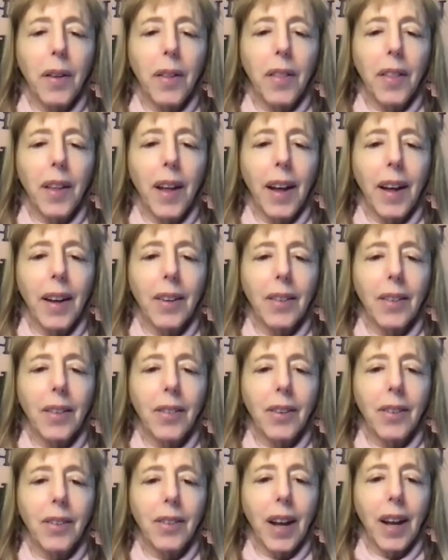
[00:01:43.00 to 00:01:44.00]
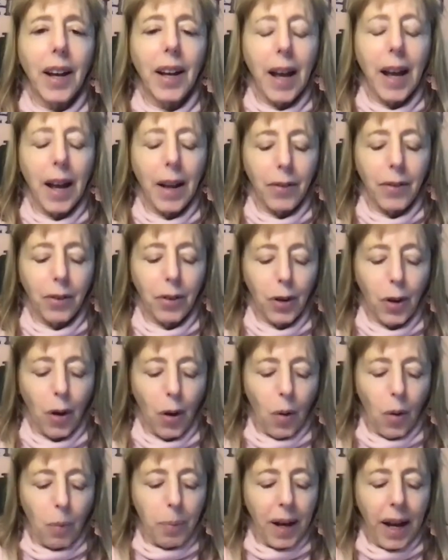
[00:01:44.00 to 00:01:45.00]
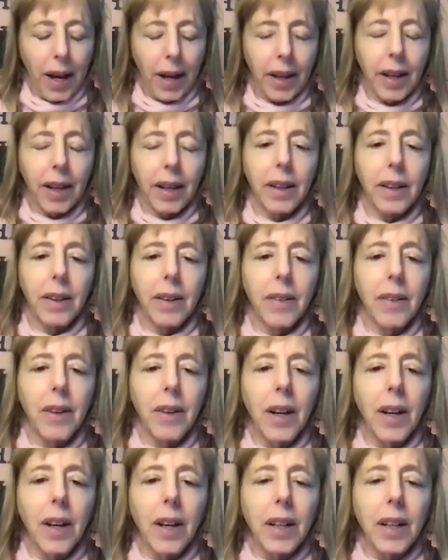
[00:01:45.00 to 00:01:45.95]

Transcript: that decades ago, back in